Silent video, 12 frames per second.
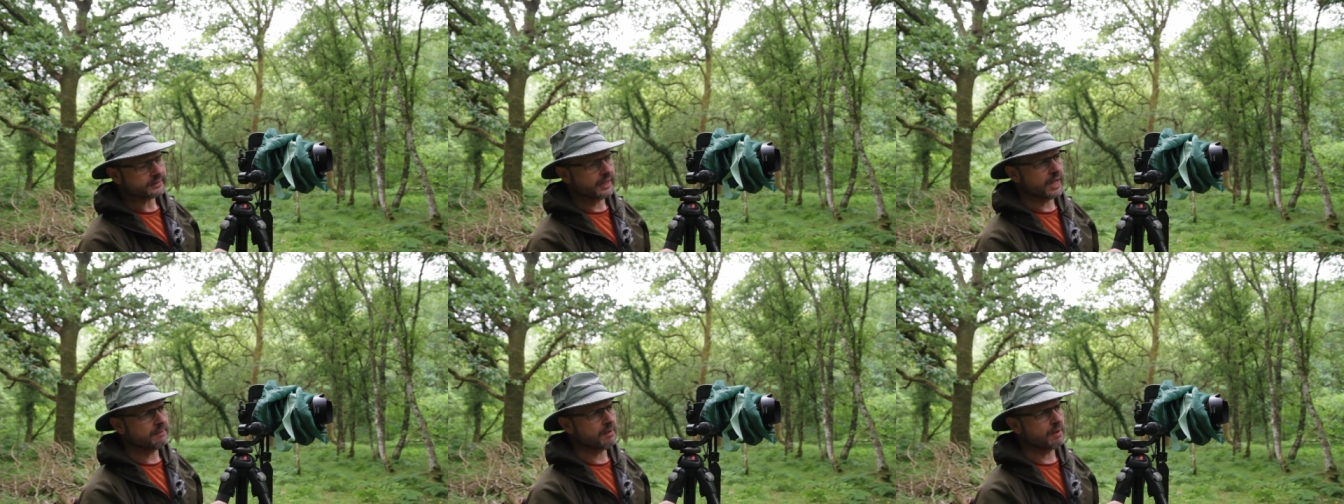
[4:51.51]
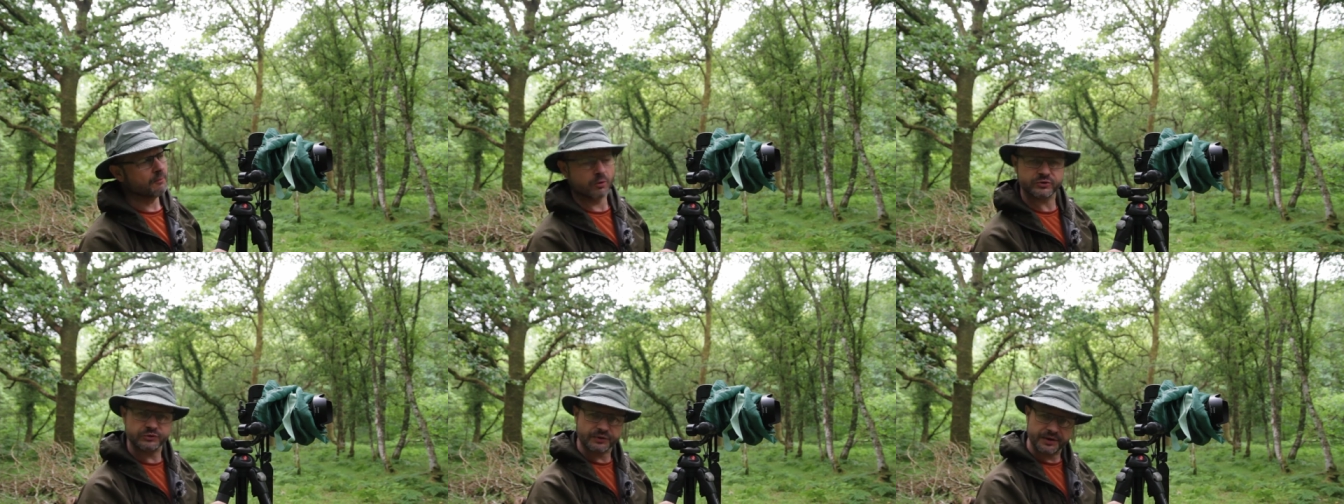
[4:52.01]
um, I'm
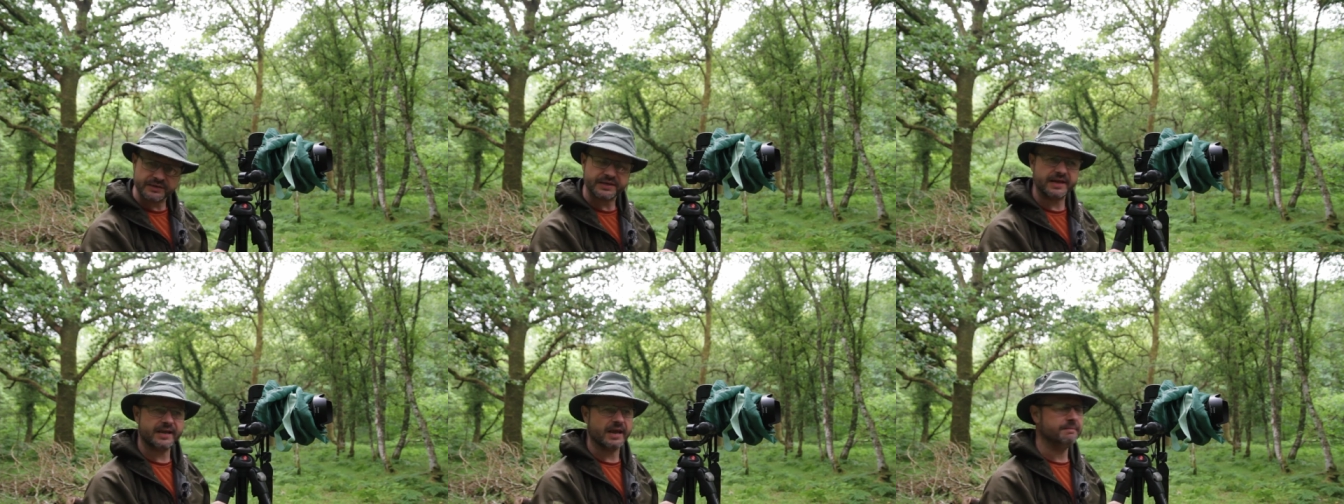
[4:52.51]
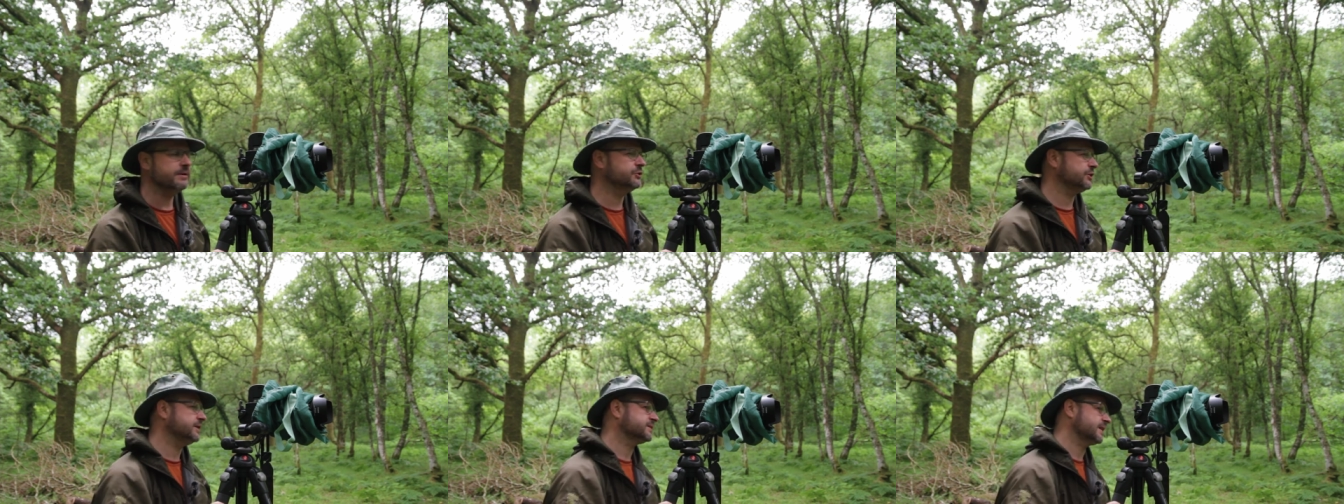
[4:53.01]
also going to take
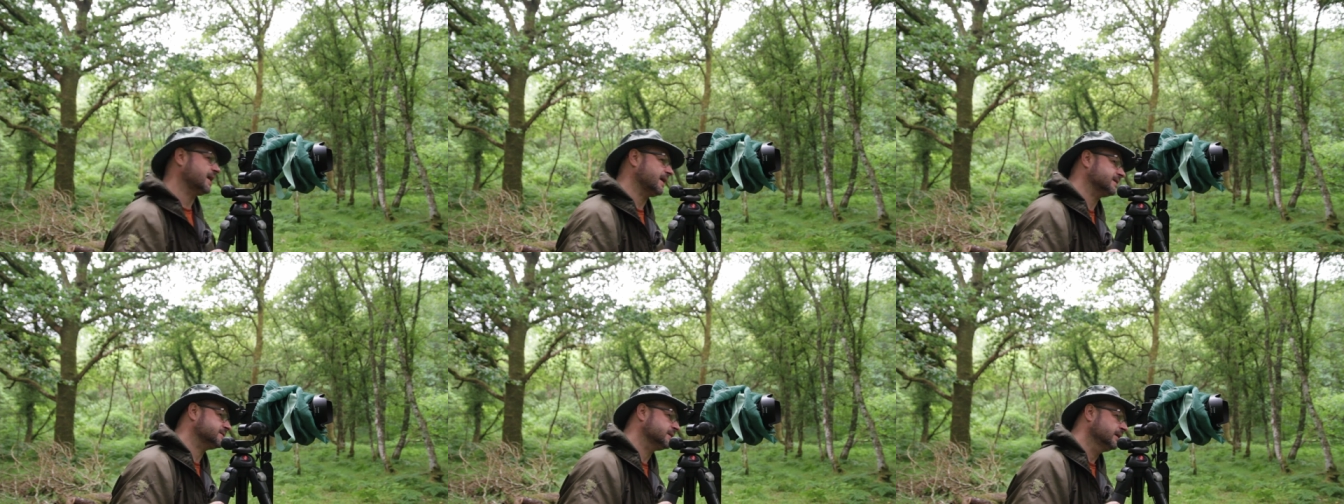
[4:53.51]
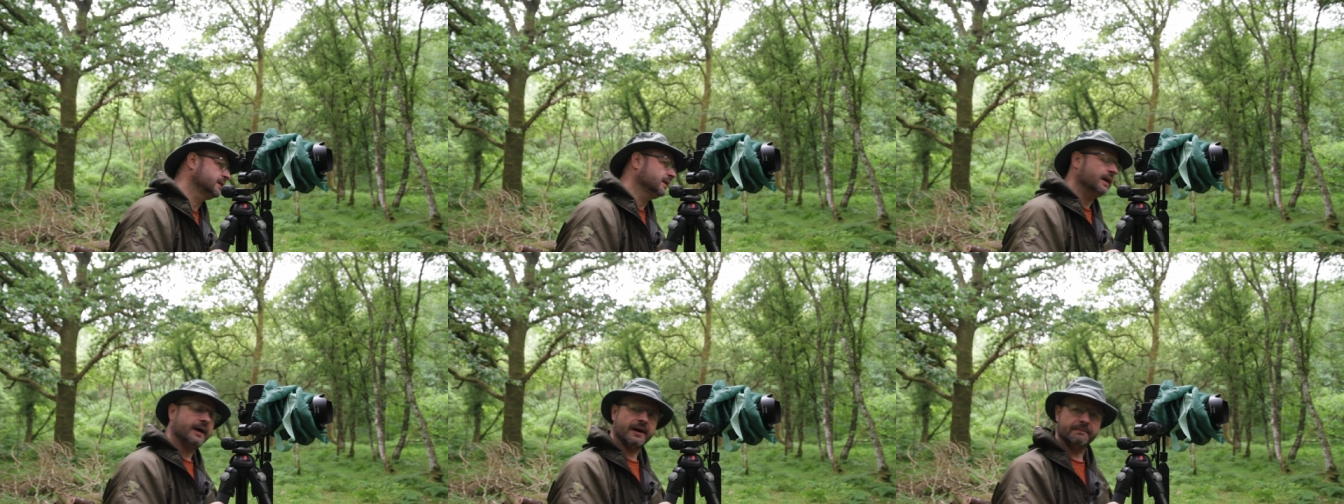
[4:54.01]
images at
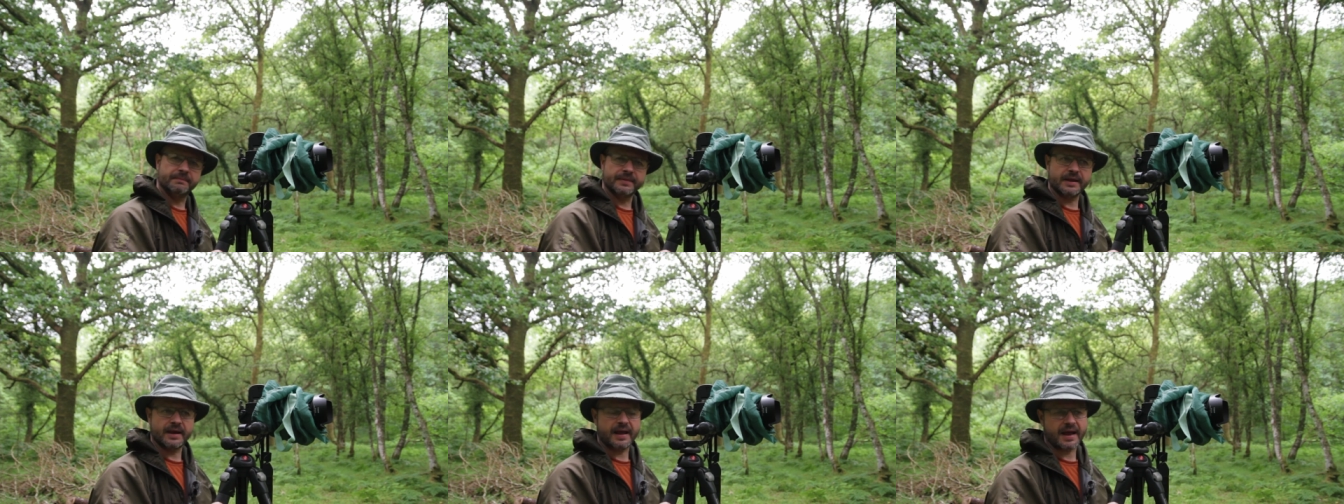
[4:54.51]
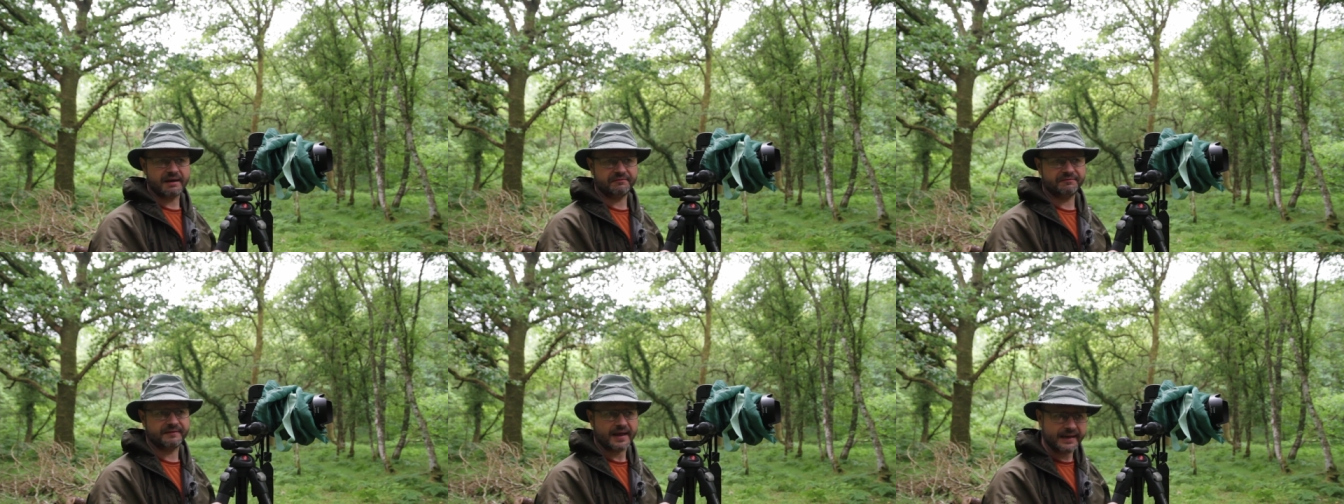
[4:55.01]
um,
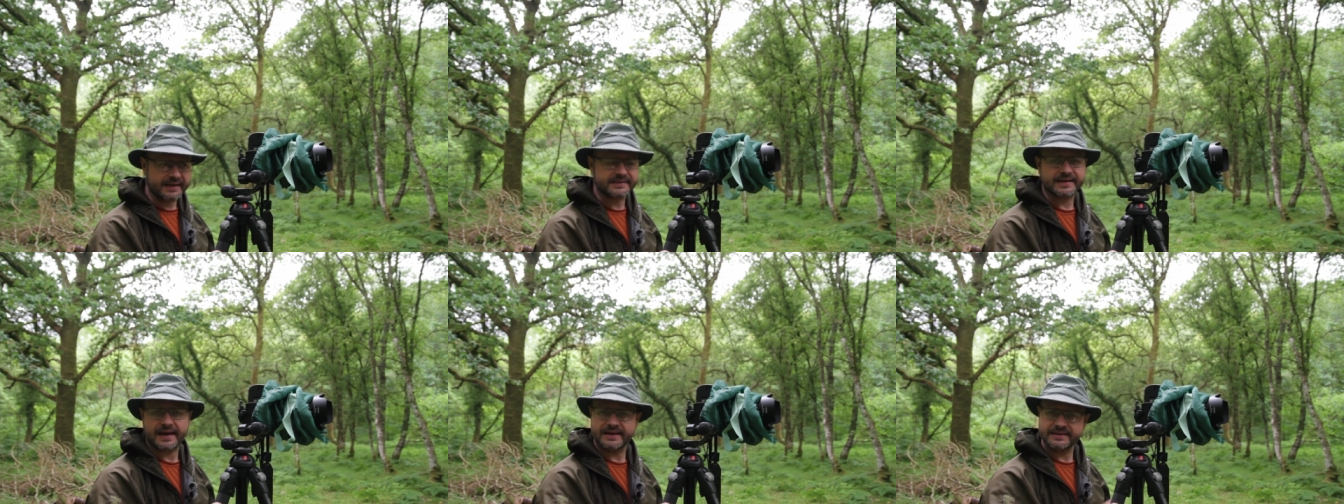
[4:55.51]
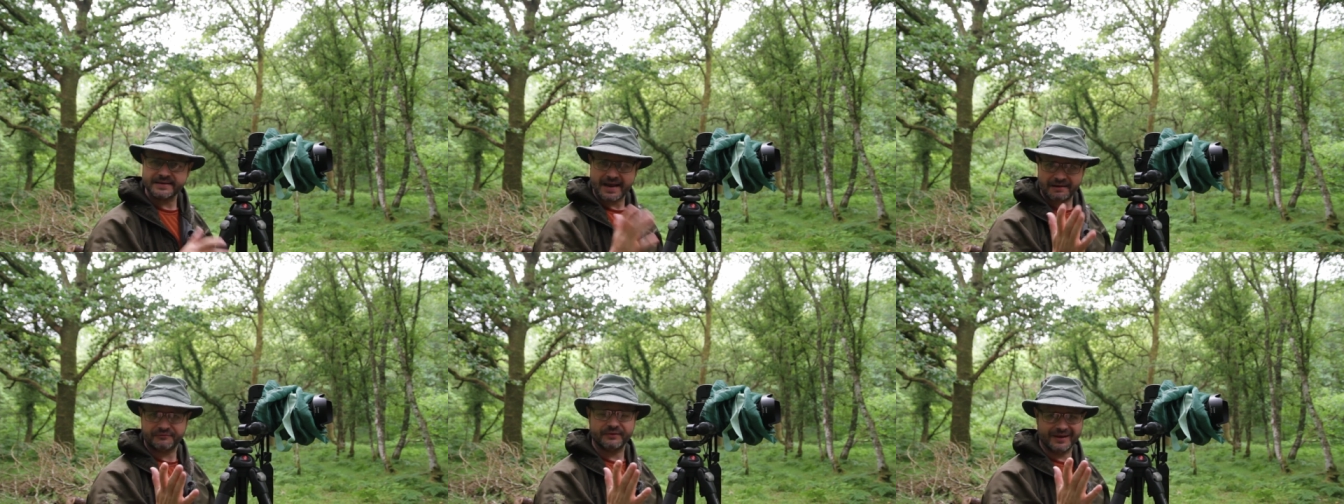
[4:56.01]
f8 and
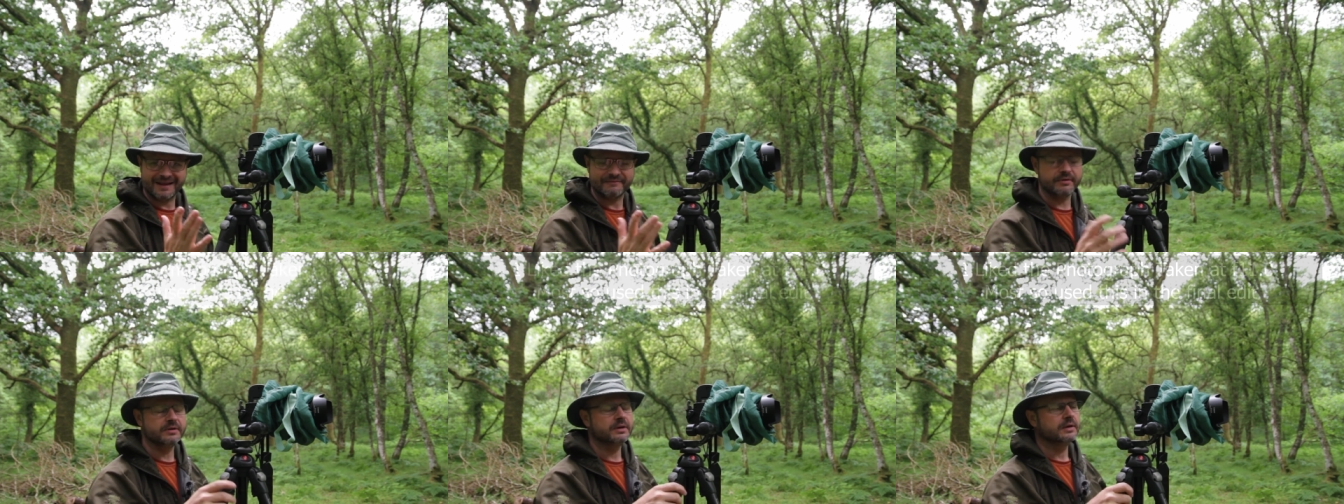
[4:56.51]
f11